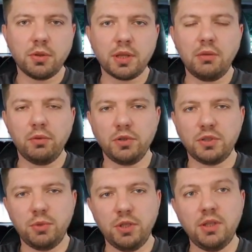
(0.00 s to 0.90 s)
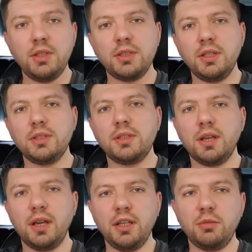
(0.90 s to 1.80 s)
with average speed
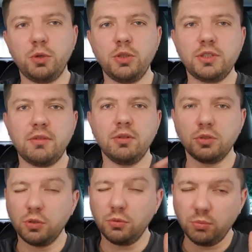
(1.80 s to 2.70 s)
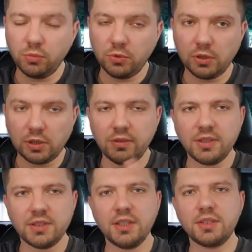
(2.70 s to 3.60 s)
68.7, so roughly
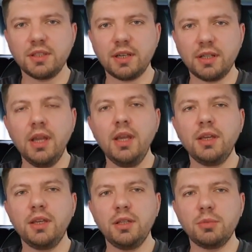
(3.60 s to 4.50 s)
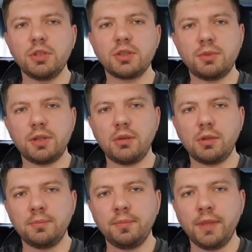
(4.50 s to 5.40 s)
69 kilometers per
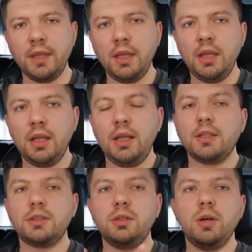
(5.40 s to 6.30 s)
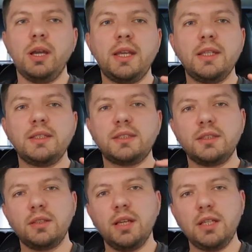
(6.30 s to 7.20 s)
hour. So
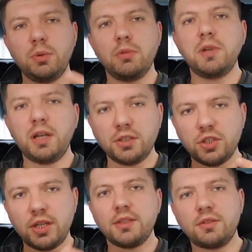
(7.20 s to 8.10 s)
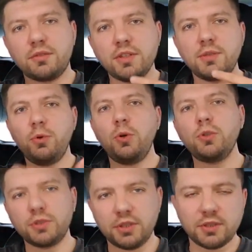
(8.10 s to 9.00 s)
as we were just the
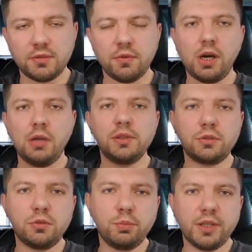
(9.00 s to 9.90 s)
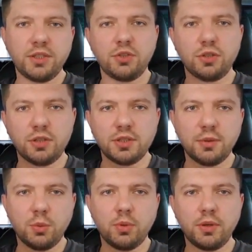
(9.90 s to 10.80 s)
transporters for our two passengers,
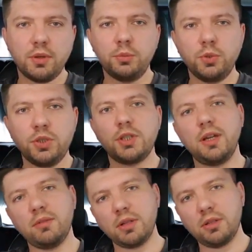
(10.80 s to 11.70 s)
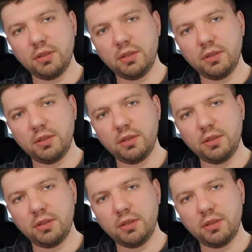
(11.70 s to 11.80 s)
which have